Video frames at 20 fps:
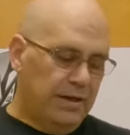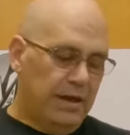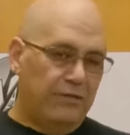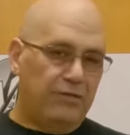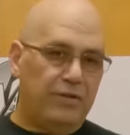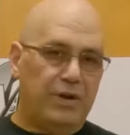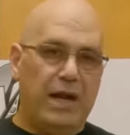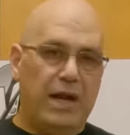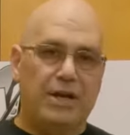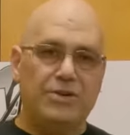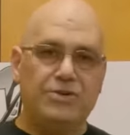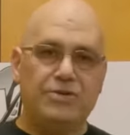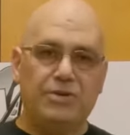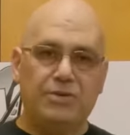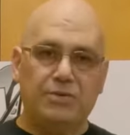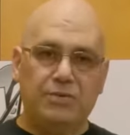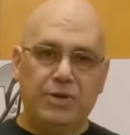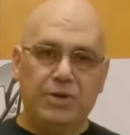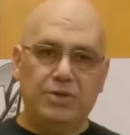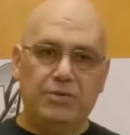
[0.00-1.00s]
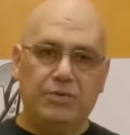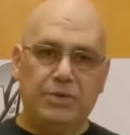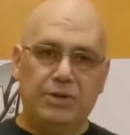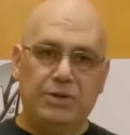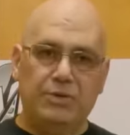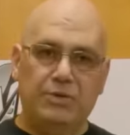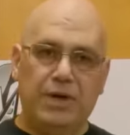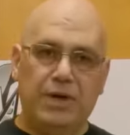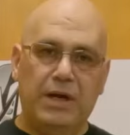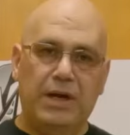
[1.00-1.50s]
If you're not sure which one
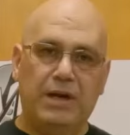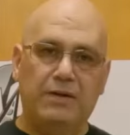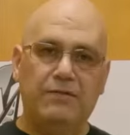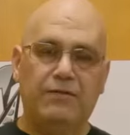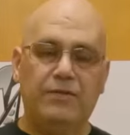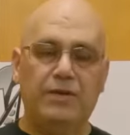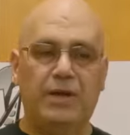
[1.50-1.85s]
you have,